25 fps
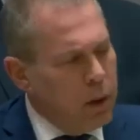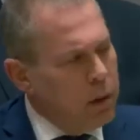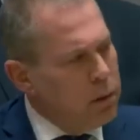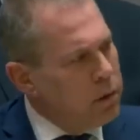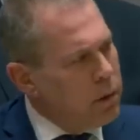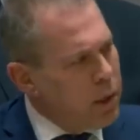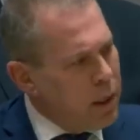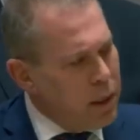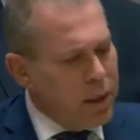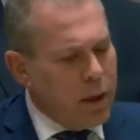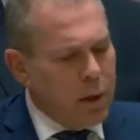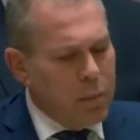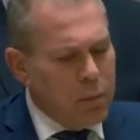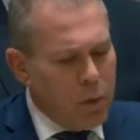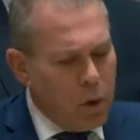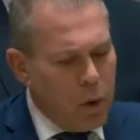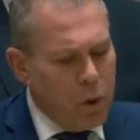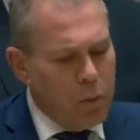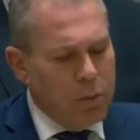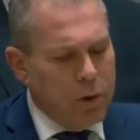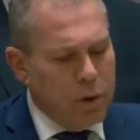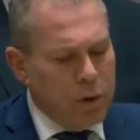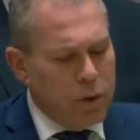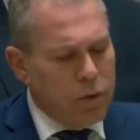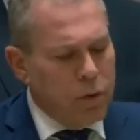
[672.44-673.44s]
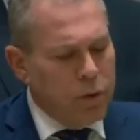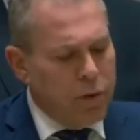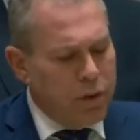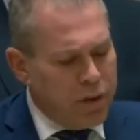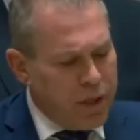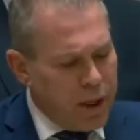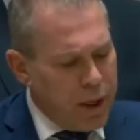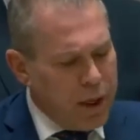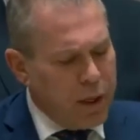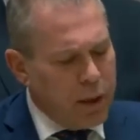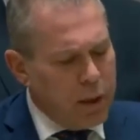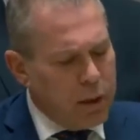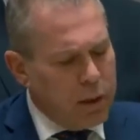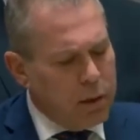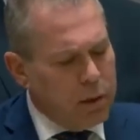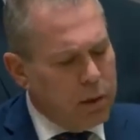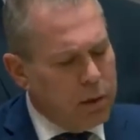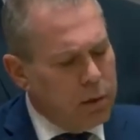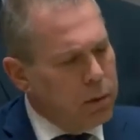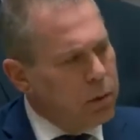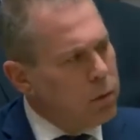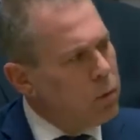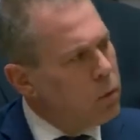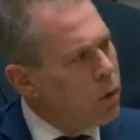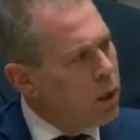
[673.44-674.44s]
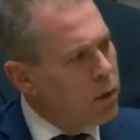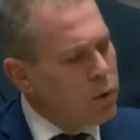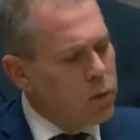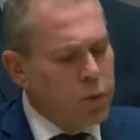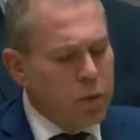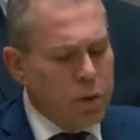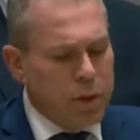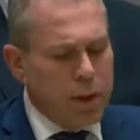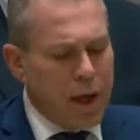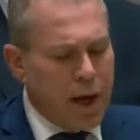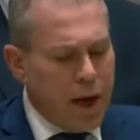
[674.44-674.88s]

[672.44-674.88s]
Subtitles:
Take a moment to think what would